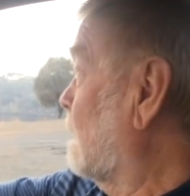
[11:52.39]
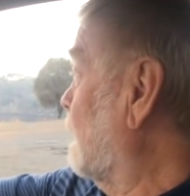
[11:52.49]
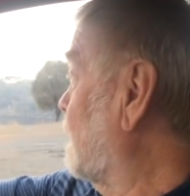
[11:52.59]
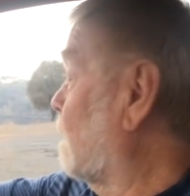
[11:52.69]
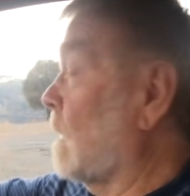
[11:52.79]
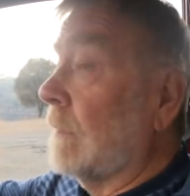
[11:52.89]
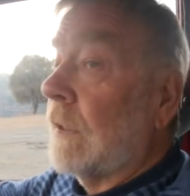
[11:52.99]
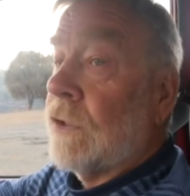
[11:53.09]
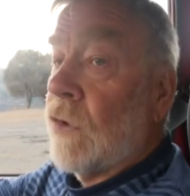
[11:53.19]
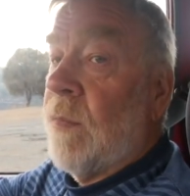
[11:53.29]
And there are
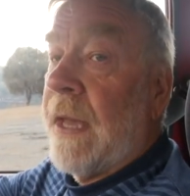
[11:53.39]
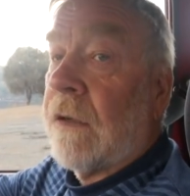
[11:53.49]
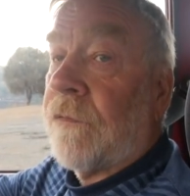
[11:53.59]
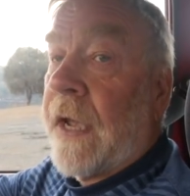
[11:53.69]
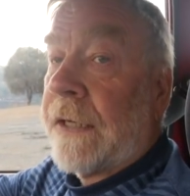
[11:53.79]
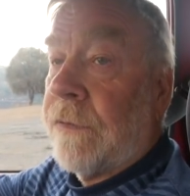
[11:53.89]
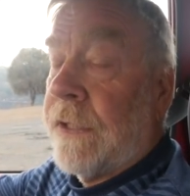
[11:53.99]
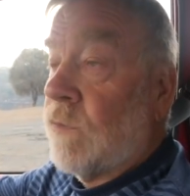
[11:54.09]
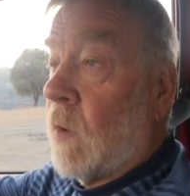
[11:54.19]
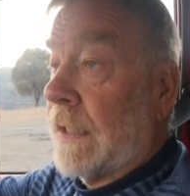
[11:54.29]
only two mega
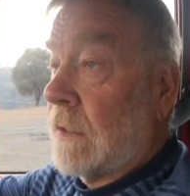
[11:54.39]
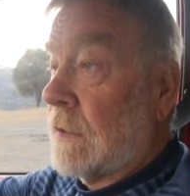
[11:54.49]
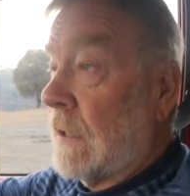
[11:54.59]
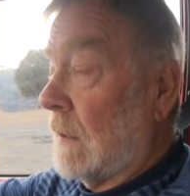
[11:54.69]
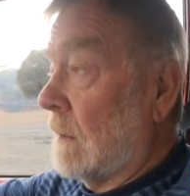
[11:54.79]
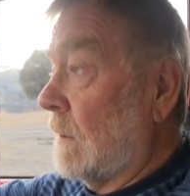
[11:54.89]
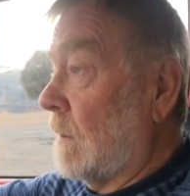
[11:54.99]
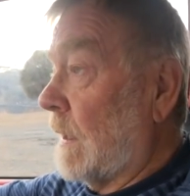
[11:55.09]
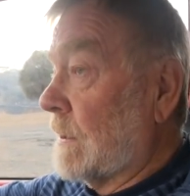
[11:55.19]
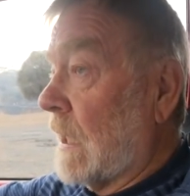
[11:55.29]
factories. One's in the
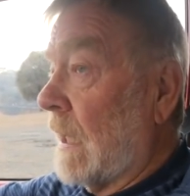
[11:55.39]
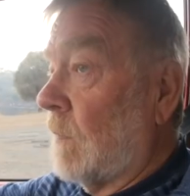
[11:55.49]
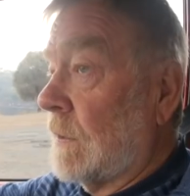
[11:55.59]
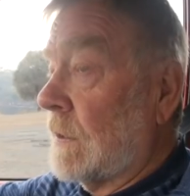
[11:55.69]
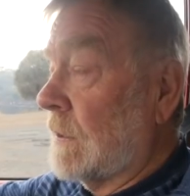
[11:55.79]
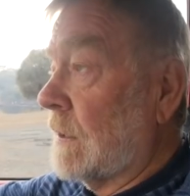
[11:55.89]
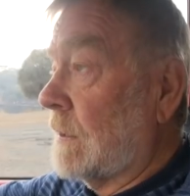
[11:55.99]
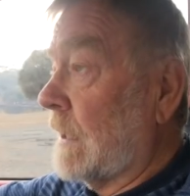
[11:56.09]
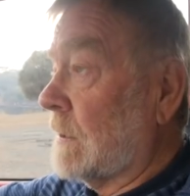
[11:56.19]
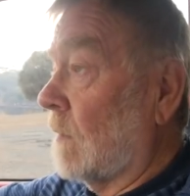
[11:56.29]
USA, which is the
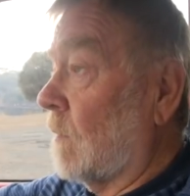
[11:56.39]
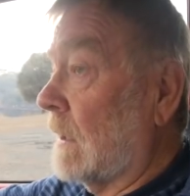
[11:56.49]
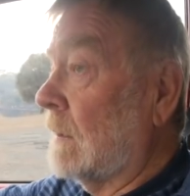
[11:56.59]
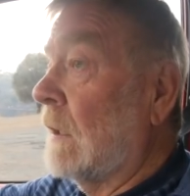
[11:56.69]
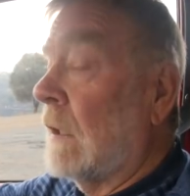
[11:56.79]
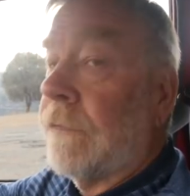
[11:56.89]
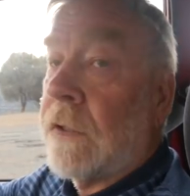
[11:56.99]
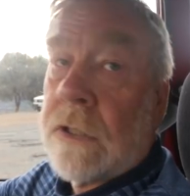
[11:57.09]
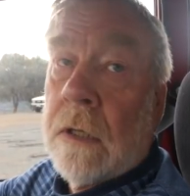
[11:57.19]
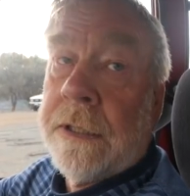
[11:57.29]
Tesla one, and the
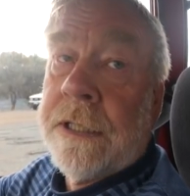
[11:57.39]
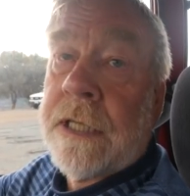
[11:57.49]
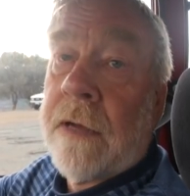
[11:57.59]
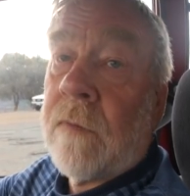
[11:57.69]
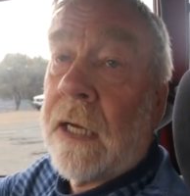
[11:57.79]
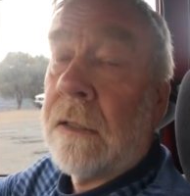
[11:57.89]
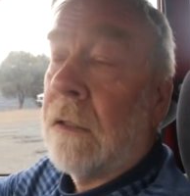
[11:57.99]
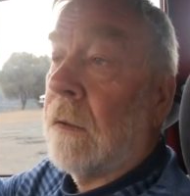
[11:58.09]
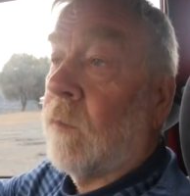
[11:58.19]
Chinese have one.